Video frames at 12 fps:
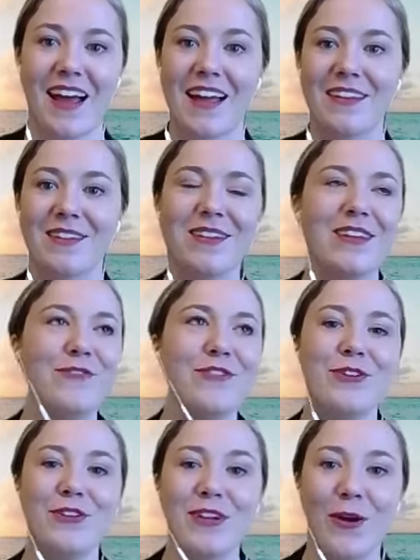if
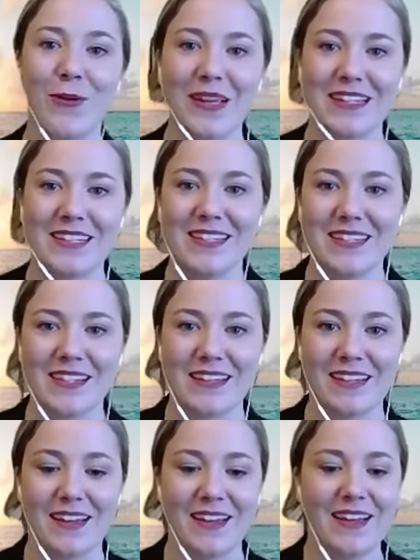you're going into
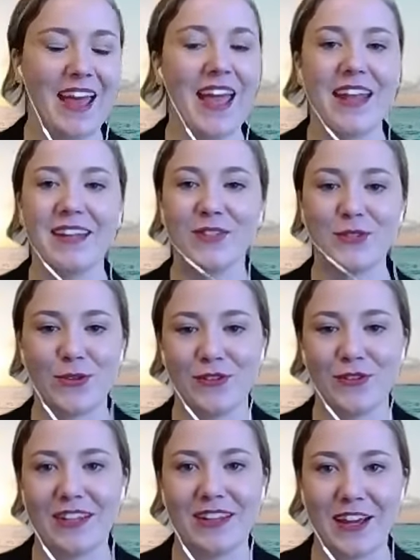any sort of
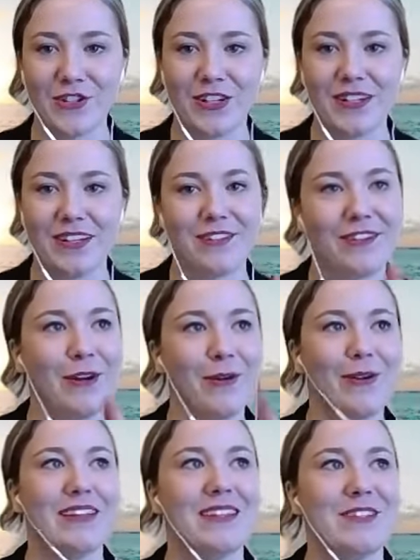connection and you're going
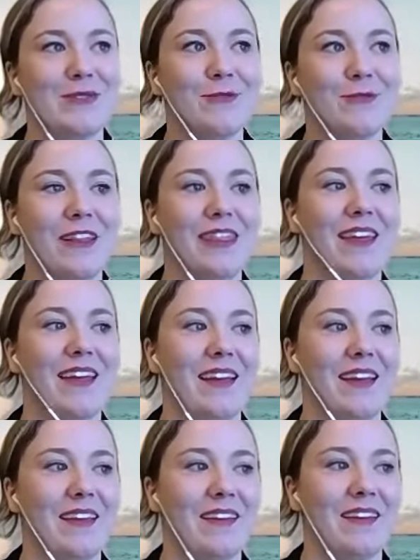into it with
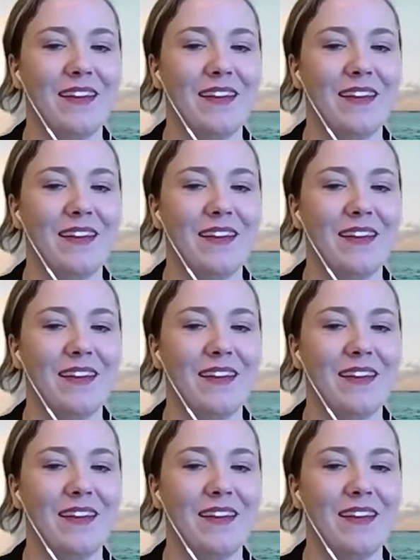a